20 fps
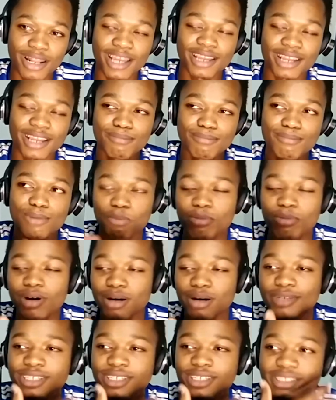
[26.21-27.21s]
Like
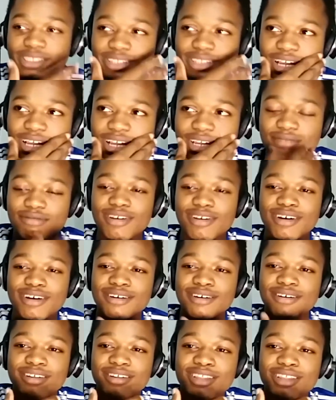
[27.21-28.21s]
Pupa means like
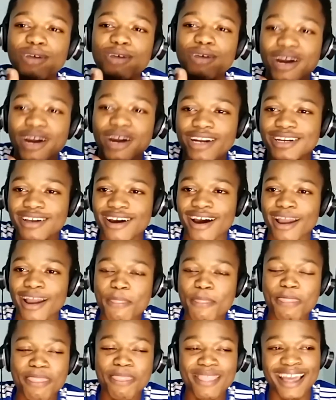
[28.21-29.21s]
the white guy.